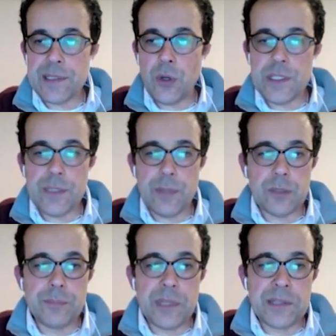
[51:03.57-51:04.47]
talks
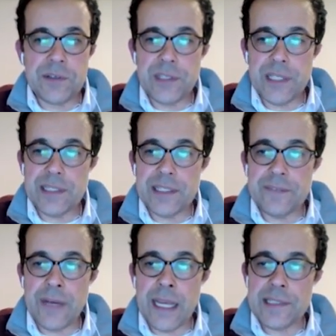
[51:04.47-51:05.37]
about material and
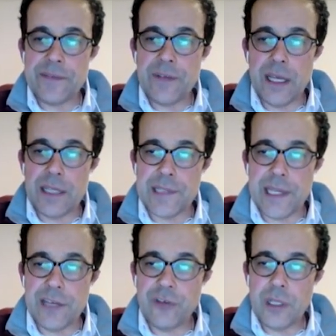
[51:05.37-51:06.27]
divine
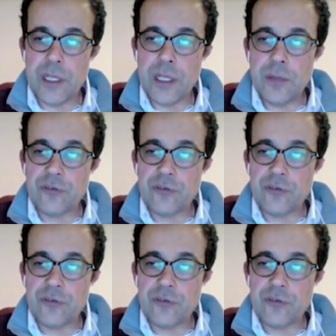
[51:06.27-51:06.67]
civilization,